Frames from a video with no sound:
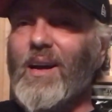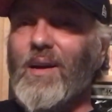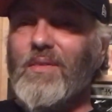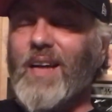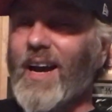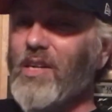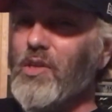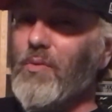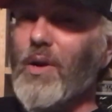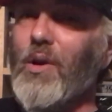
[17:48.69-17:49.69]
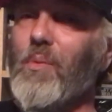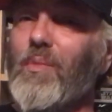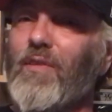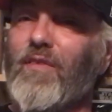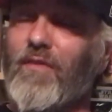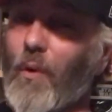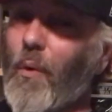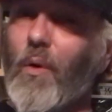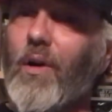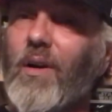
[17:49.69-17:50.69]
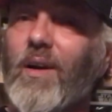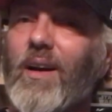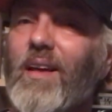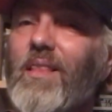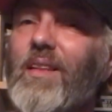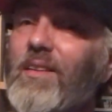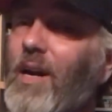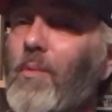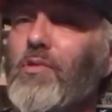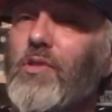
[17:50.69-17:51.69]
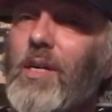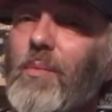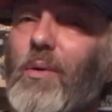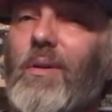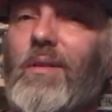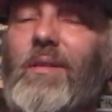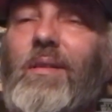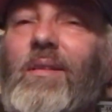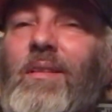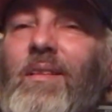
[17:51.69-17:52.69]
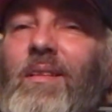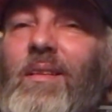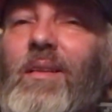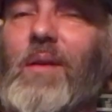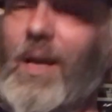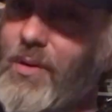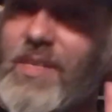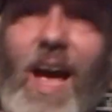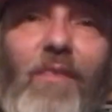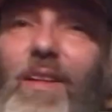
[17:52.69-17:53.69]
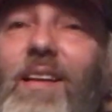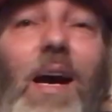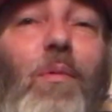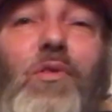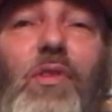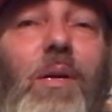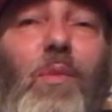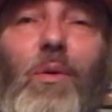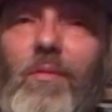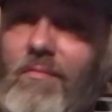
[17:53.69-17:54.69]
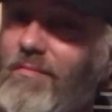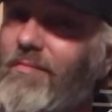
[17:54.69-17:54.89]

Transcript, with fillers: of Ty Jerome before the double dribble. It was definitely a double dribble,